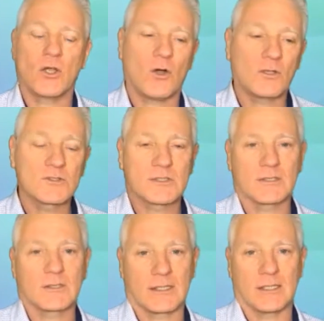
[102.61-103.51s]

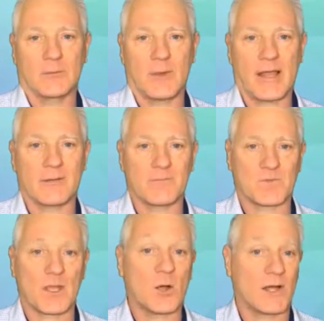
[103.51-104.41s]
constantly about
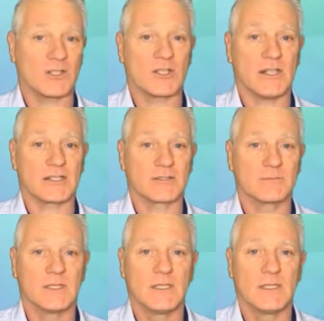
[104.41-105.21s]
OH&S.